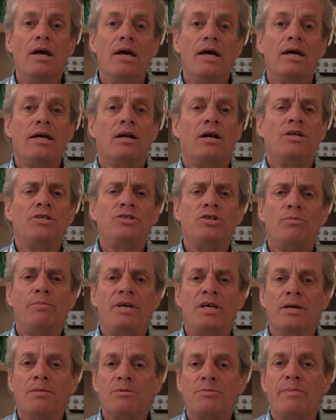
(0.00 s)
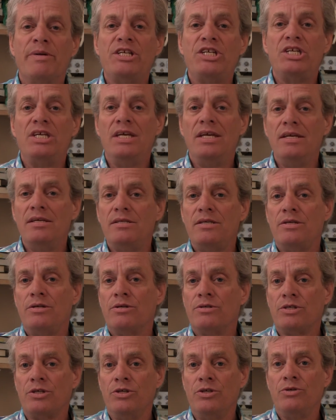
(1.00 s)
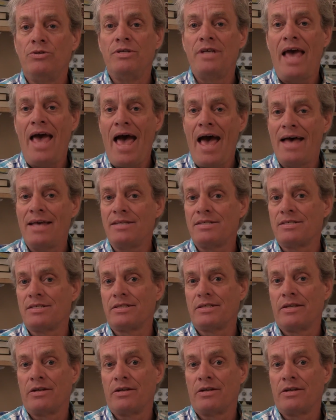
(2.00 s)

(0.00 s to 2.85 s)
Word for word: It also becomes much easier to do tasks